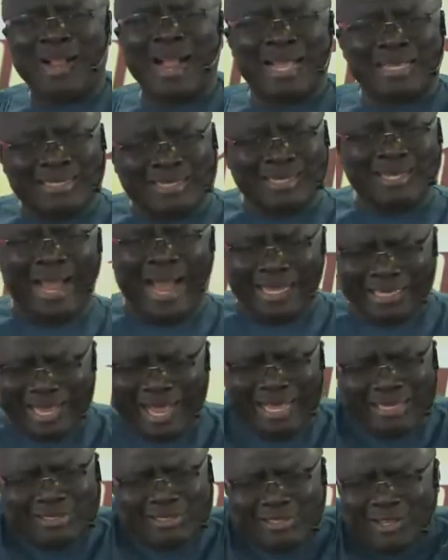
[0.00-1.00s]
as, as,
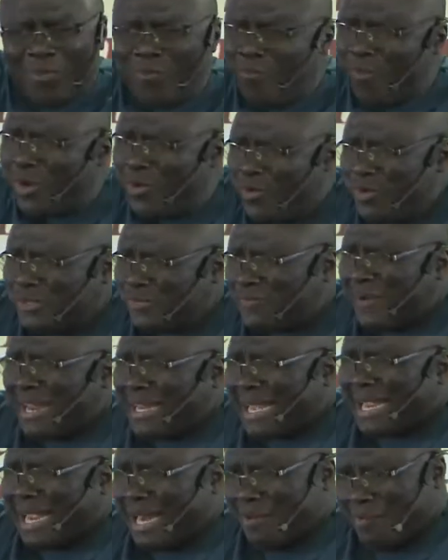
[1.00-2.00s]
as someone whose father can